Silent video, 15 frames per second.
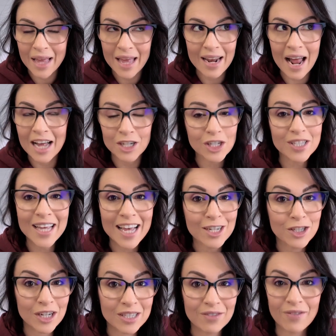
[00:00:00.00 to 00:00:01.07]
And I just
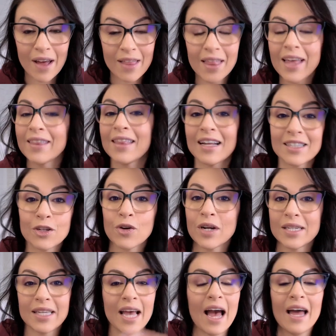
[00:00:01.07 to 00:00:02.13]
can't justify, like, that's
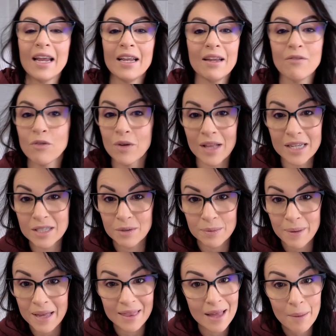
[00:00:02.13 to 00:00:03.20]
crazy. I didn't even realize I
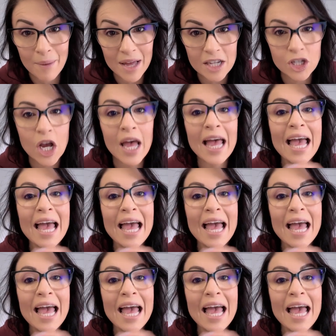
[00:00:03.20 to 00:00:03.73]
was paying that much.